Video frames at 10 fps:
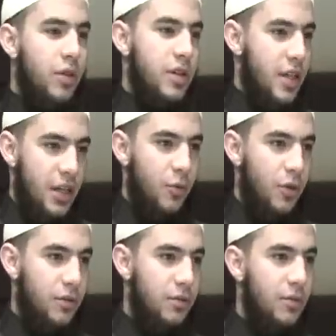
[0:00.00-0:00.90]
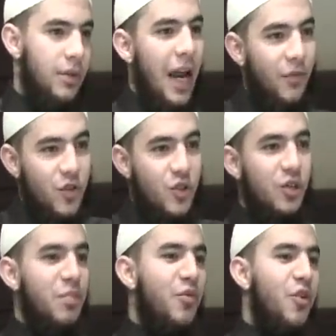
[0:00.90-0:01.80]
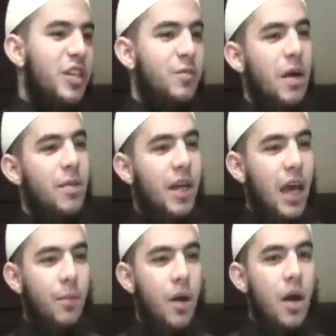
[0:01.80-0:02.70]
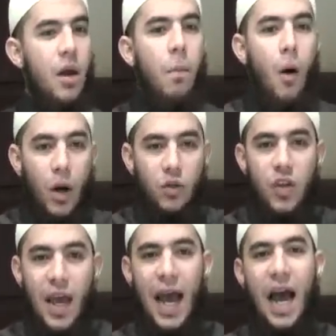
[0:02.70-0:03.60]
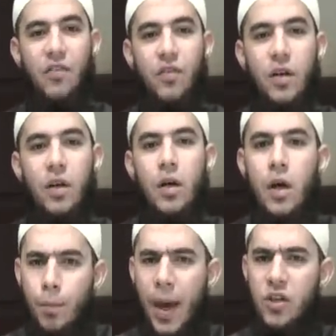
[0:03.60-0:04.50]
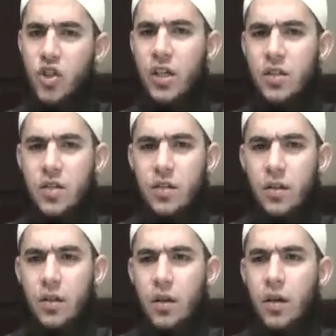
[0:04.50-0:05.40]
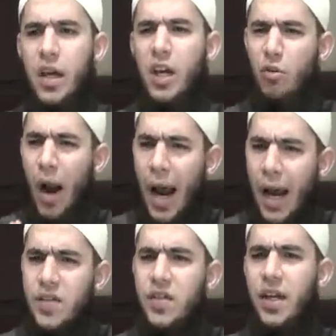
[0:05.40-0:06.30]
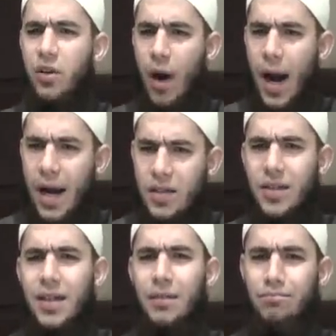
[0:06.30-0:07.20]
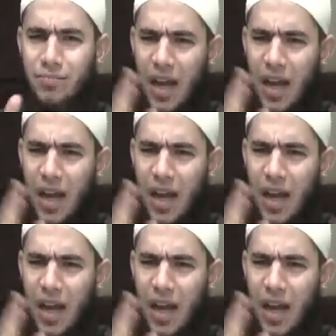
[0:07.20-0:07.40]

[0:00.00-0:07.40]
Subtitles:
deal with this anymore. Life was good before this baby came. But what do they have? Patience. He cries and he cries and he